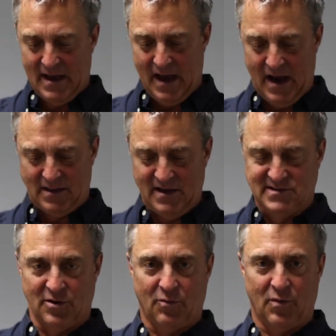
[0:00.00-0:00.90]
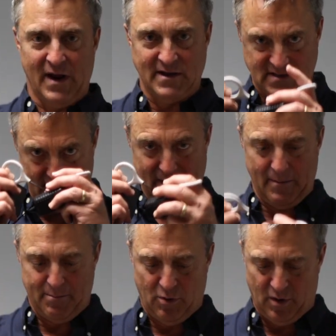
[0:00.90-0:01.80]
and these little rings can be
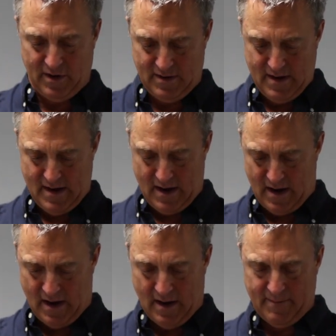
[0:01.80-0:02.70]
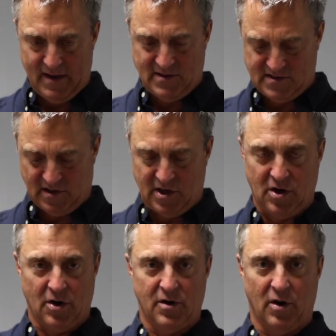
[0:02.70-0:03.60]
put and
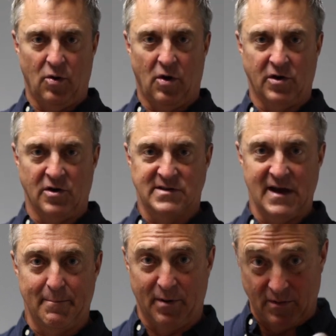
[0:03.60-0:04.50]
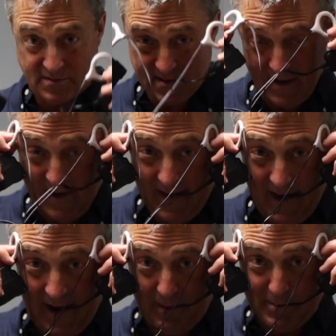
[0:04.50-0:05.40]
secured along your temples,
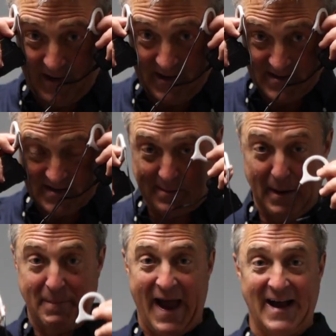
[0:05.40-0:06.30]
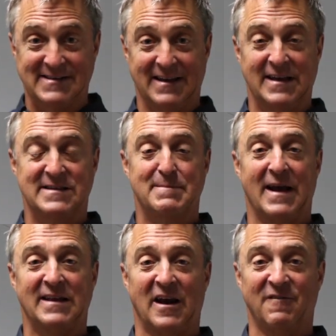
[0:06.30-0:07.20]
and because it's going to be passing these
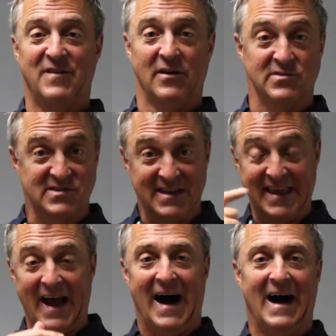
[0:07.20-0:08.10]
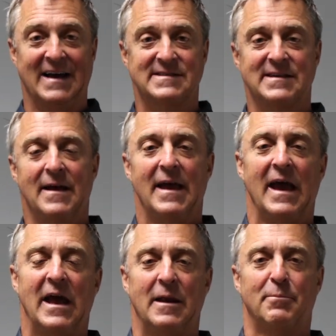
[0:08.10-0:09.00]
magnetic fields to the eyes
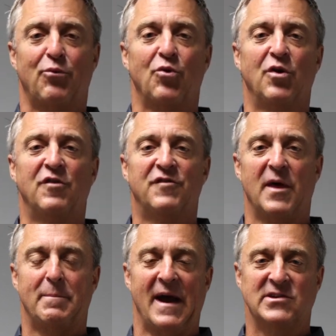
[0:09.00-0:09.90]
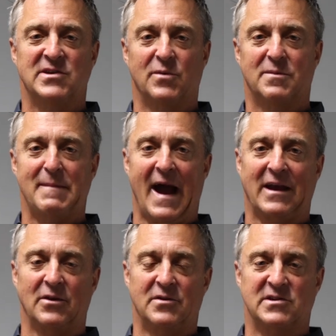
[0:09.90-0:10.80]
and improve the patient with
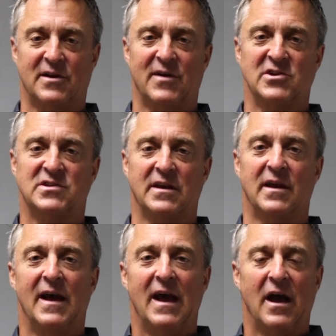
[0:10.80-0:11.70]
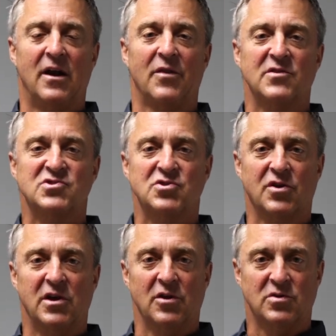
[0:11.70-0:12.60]
macular degeneration and other
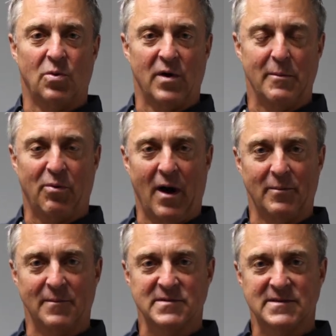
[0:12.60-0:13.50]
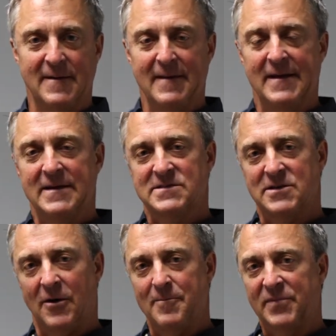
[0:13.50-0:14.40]
circulatory problems.
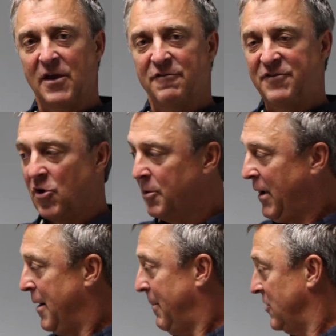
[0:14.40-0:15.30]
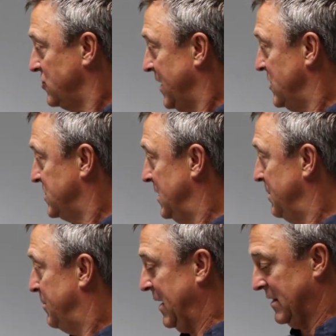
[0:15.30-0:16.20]
So
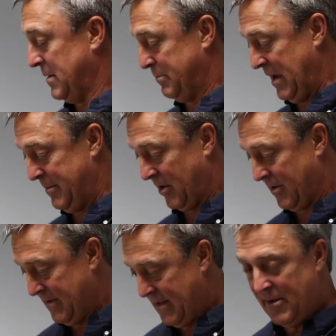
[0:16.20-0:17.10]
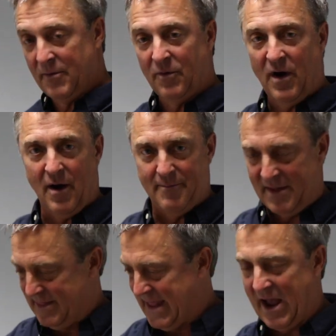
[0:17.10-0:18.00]
photobiomodulation, be it the beamer,
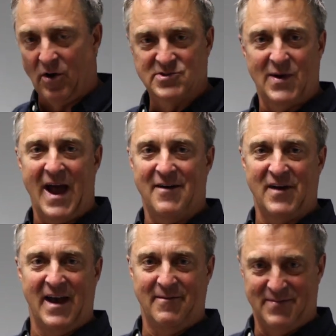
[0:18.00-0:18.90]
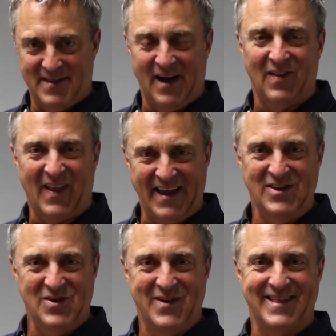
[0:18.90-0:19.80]
they also have a light
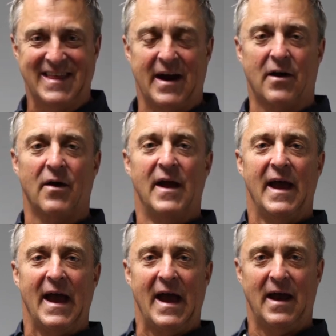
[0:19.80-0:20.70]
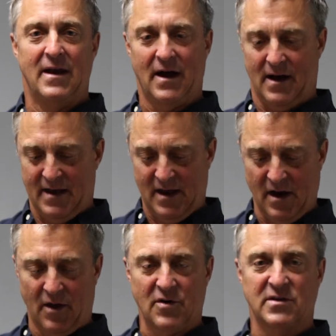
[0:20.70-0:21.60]
unit there, and in
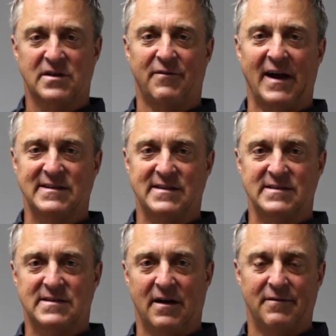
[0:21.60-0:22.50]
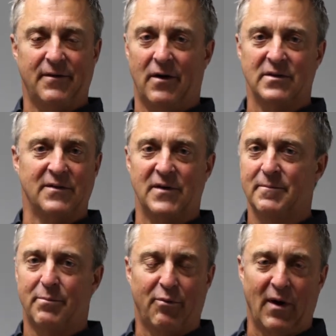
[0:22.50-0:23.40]
other devices of all
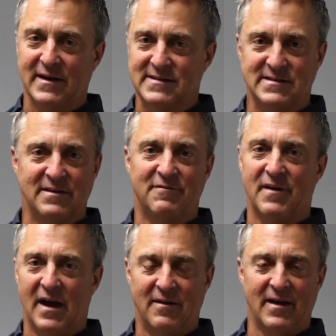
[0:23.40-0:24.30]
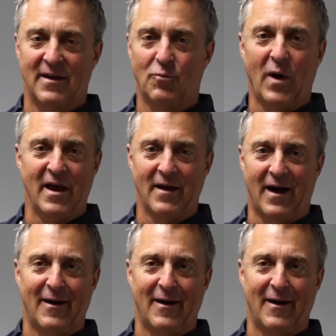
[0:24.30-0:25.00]
different prices and weight,